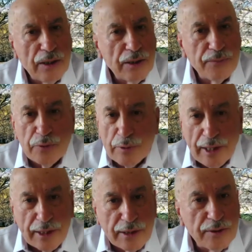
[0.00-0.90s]
If you'd
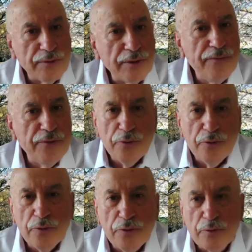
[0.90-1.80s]
like to
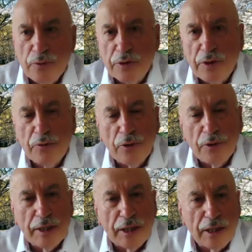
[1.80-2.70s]
review the
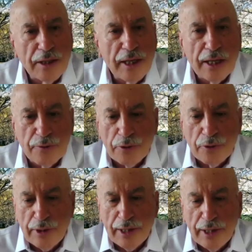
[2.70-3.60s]
recording again
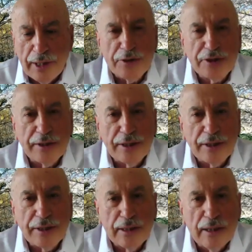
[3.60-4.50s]
or like to share
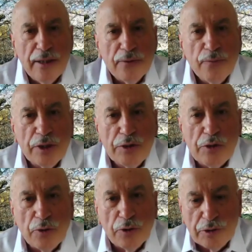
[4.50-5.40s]
it with
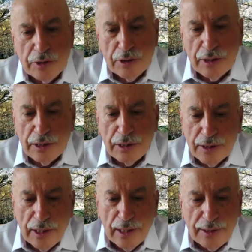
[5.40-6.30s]
your
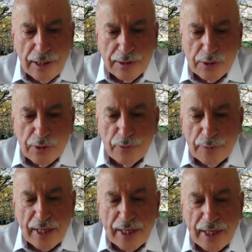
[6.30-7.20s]
colleagues, you will
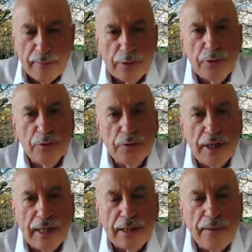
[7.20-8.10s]
be able to do
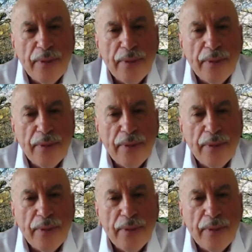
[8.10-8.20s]
that.